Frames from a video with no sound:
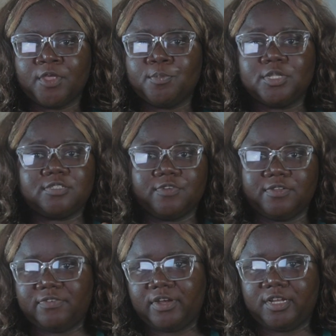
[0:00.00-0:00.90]
police for
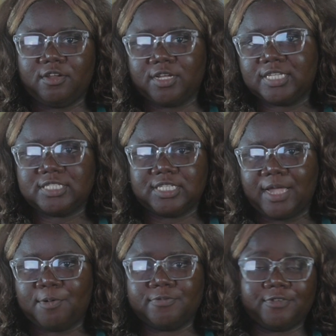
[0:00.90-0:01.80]

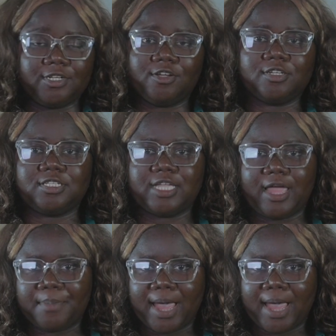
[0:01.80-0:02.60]
the longest time,